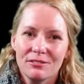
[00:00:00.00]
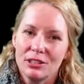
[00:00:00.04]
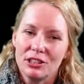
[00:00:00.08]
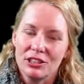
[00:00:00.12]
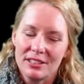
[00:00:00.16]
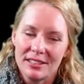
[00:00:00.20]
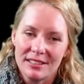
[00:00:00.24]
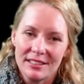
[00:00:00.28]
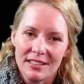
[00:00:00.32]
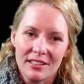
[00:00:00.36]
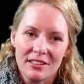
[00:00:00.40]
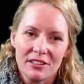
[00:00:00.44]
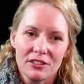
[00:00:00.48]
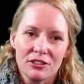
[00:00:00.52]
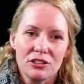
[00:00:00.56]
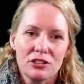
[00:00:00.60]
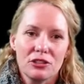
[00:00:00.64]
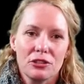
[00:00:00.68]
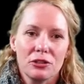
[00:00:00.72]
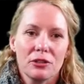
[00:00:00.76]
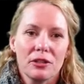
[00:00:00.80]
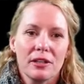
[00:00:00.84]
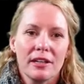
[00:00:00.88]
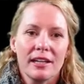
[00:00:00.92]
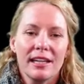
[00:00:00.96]
which is another
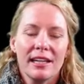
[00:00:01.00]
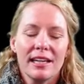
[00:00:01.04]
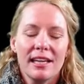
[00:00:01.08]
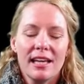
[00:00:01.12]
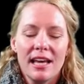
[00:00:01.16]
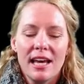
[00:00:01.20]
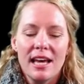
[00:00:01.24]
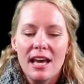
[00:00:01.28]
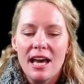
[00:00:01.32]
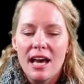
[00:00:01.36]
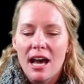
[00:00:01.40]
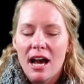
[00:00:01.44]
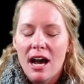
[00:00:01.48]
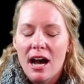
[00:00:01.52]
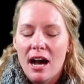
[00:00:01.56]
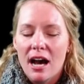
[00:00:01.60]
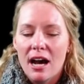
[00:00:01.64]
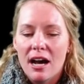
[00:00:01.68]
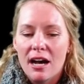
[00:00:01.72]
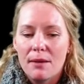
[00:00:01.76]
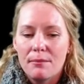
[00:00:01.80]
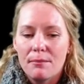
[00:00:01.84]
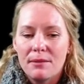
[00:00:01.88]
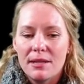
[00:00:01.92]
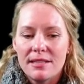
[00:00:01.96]
story
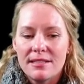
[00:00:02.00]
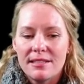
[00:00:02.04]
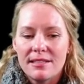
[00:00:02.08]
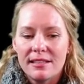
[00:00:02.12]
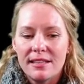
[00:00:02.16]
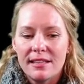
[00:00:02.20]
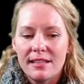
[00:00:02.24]
um, that's